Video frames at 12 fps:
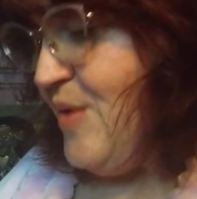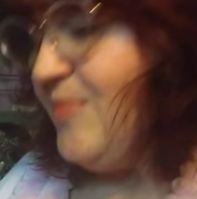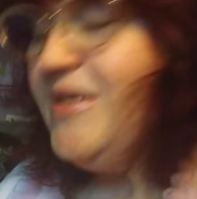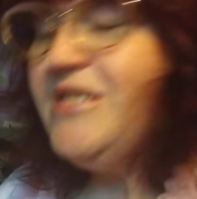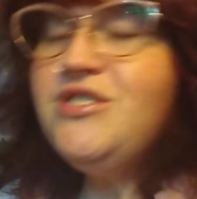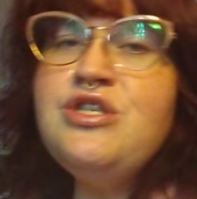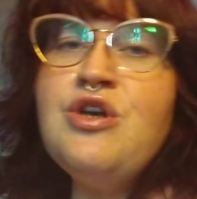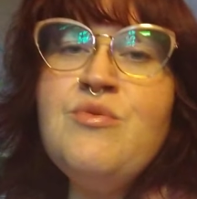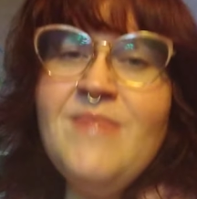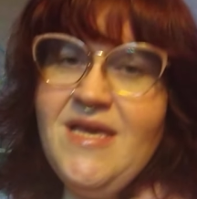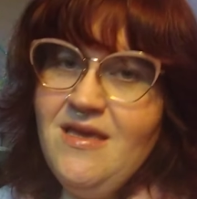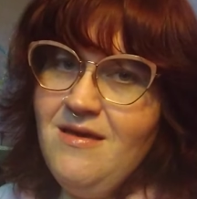But soap
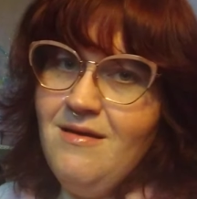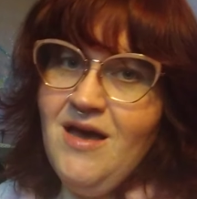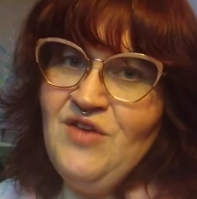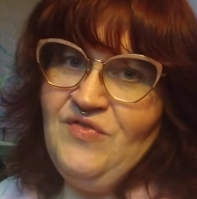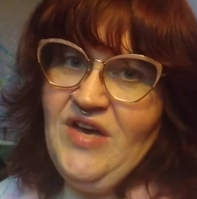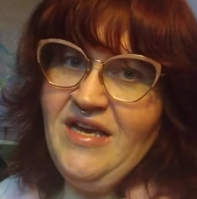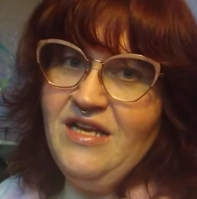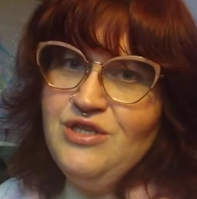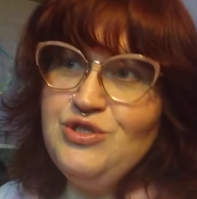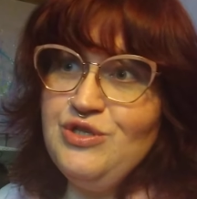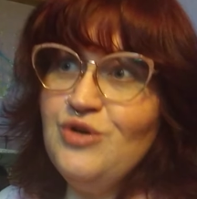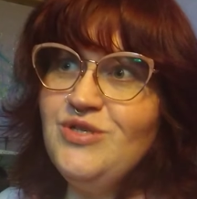making I find
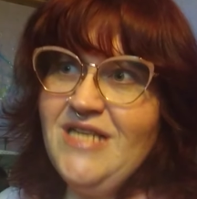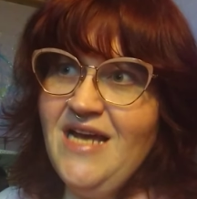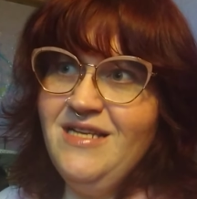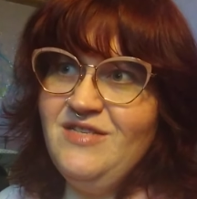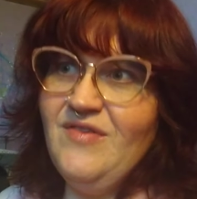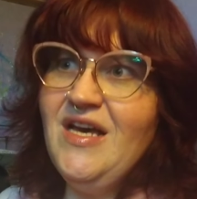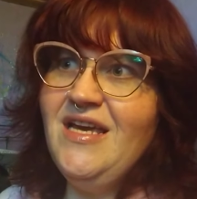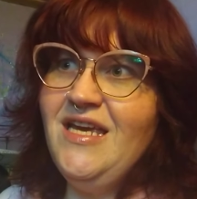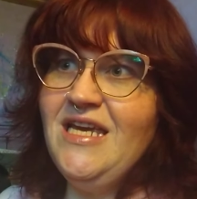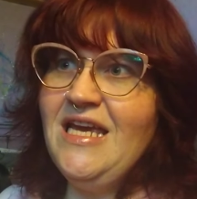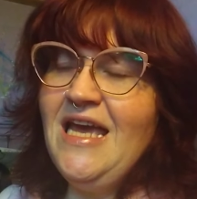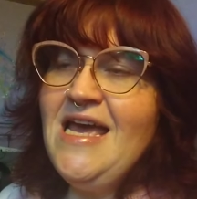so
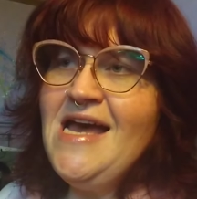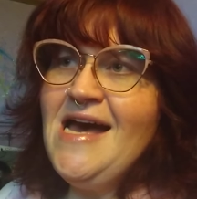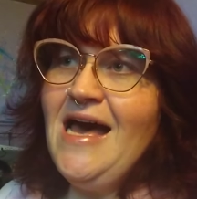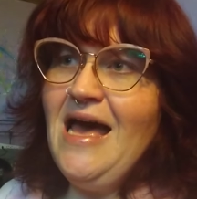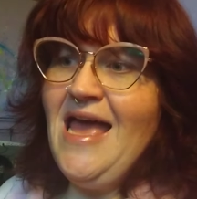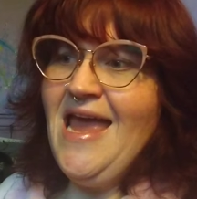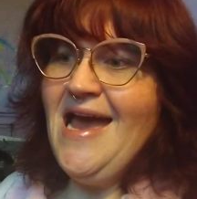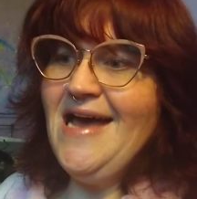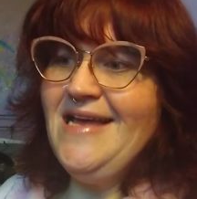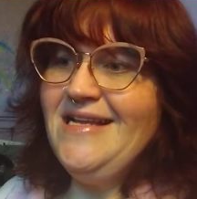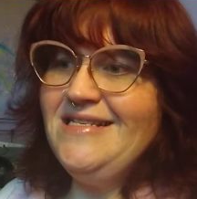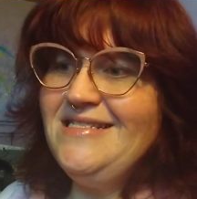satisfying,
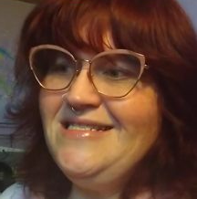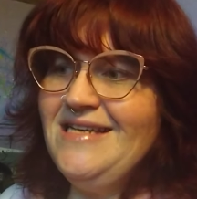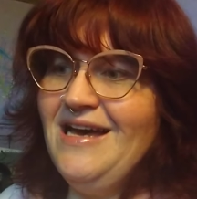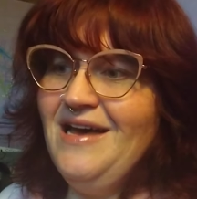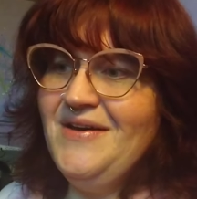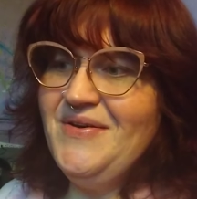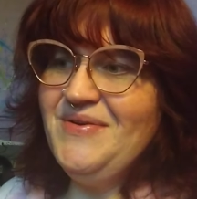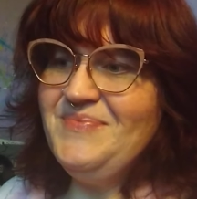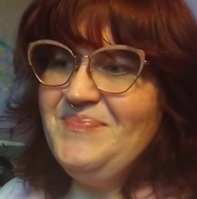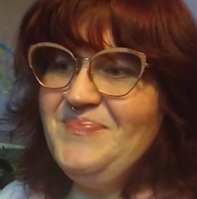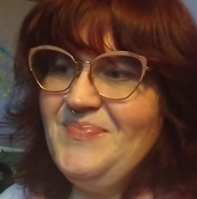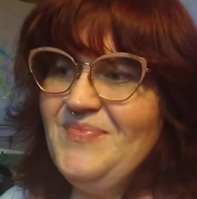and uh,
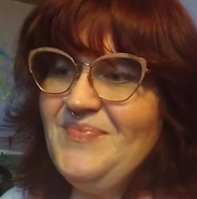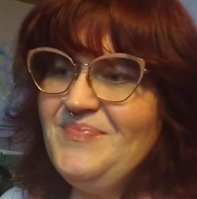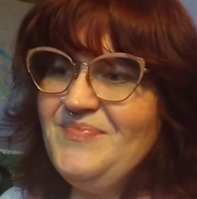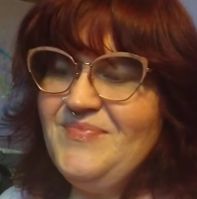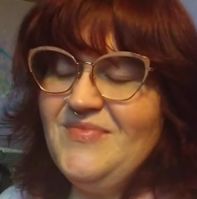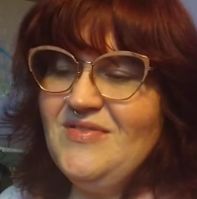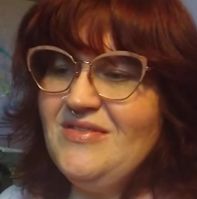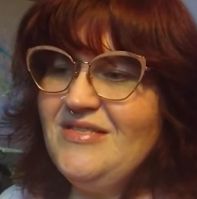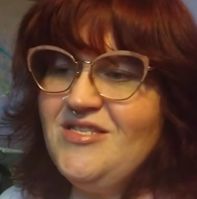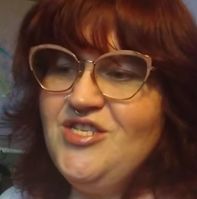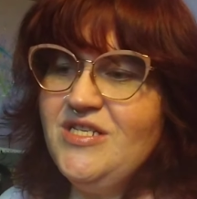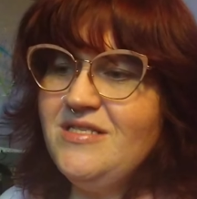
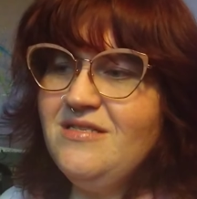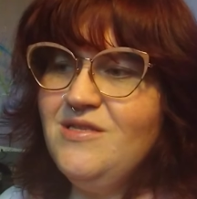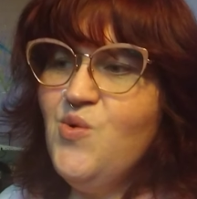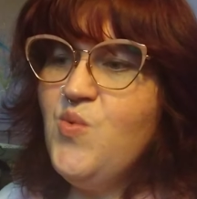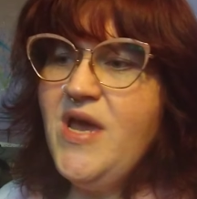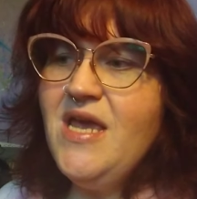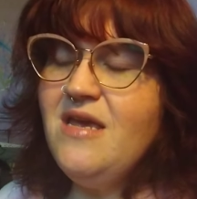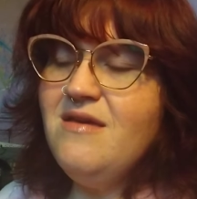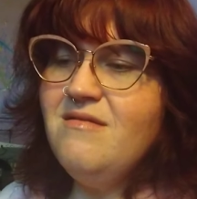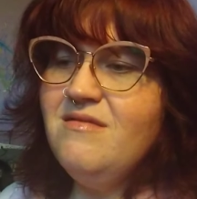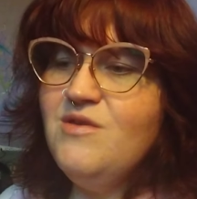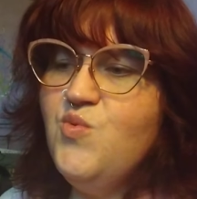just the
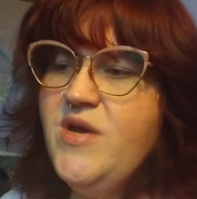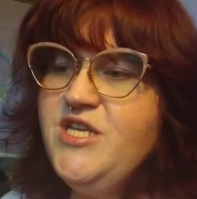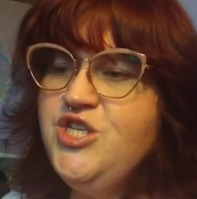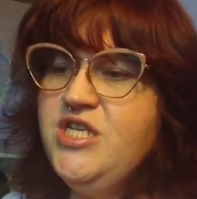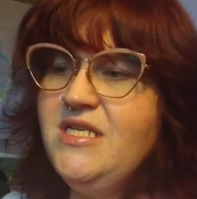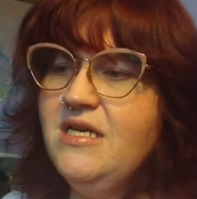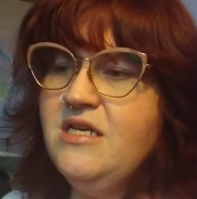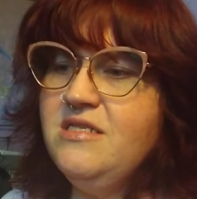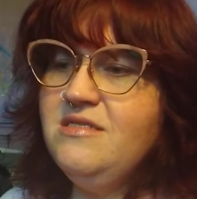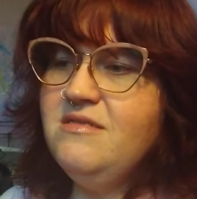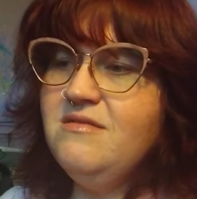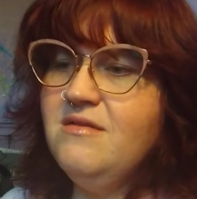way the way she
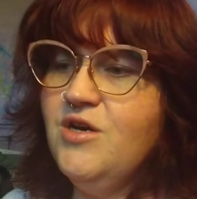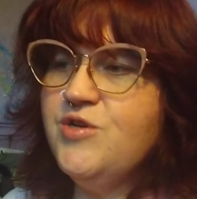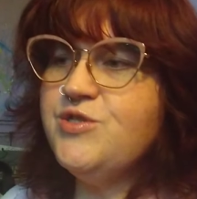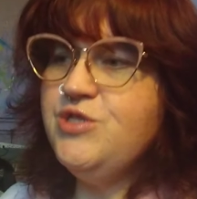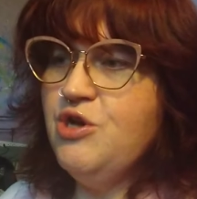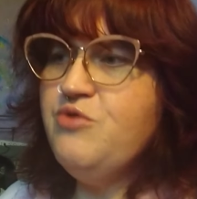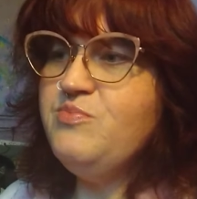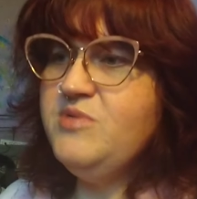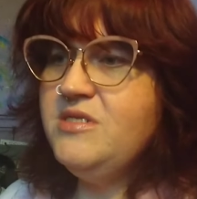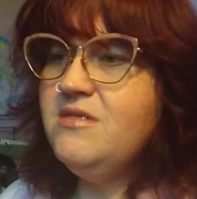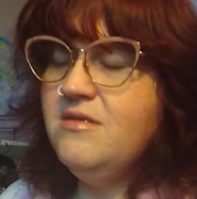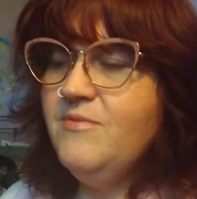does her
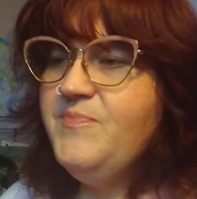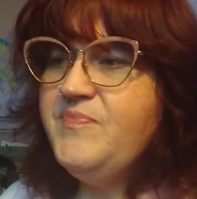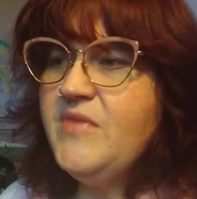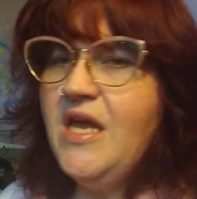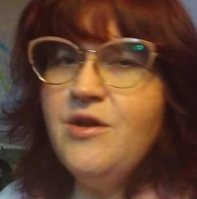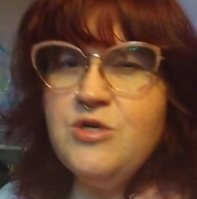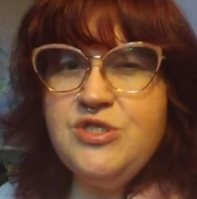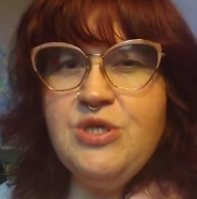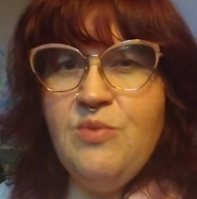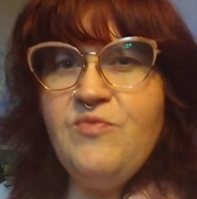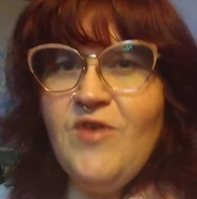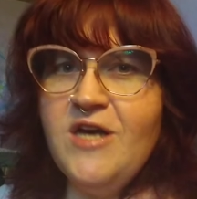soaps and her
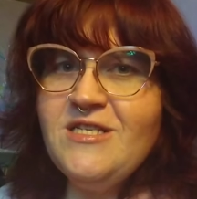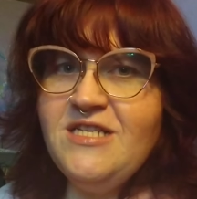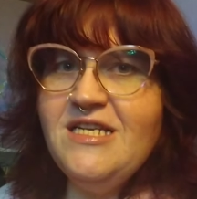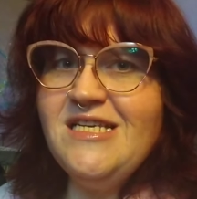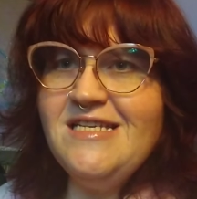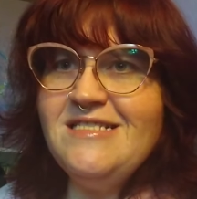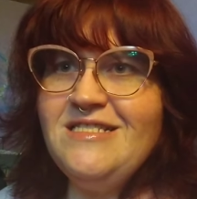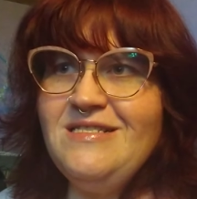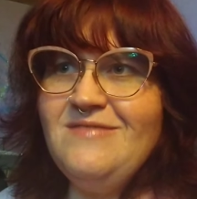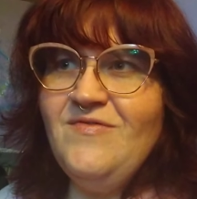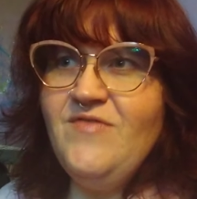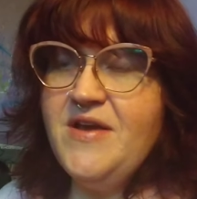soap frosting is
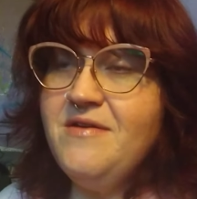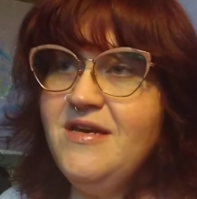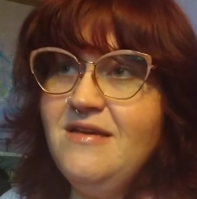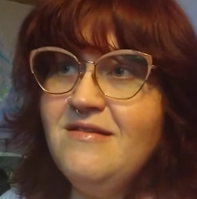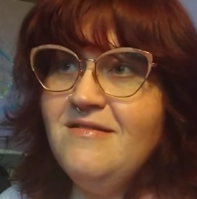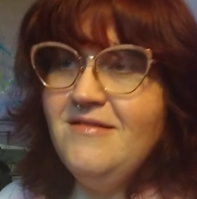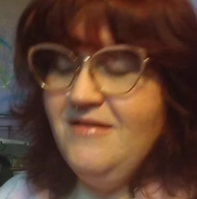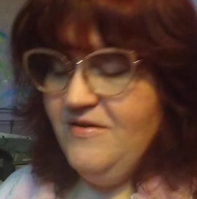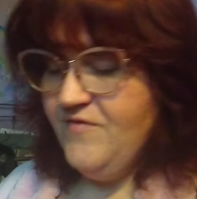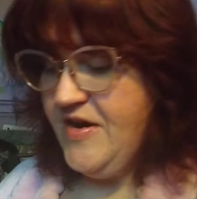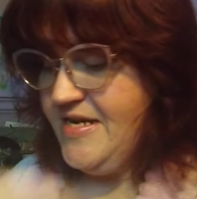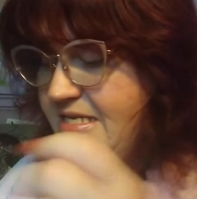very
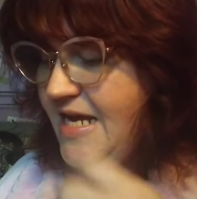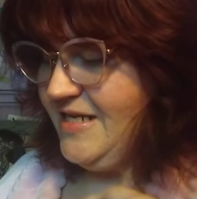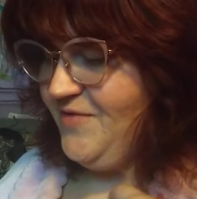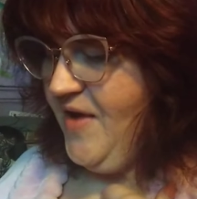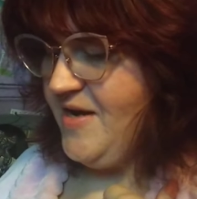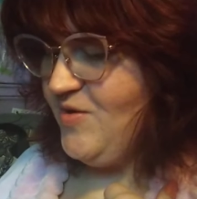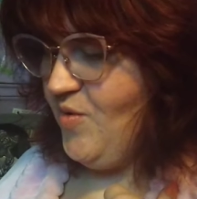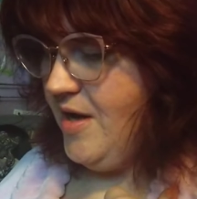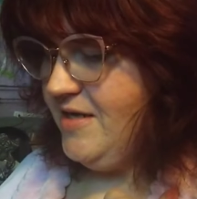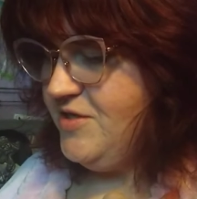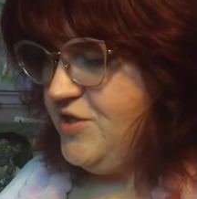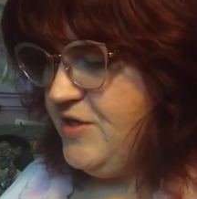very satisfying to
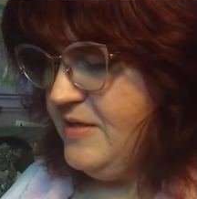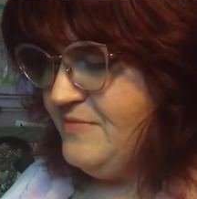watch.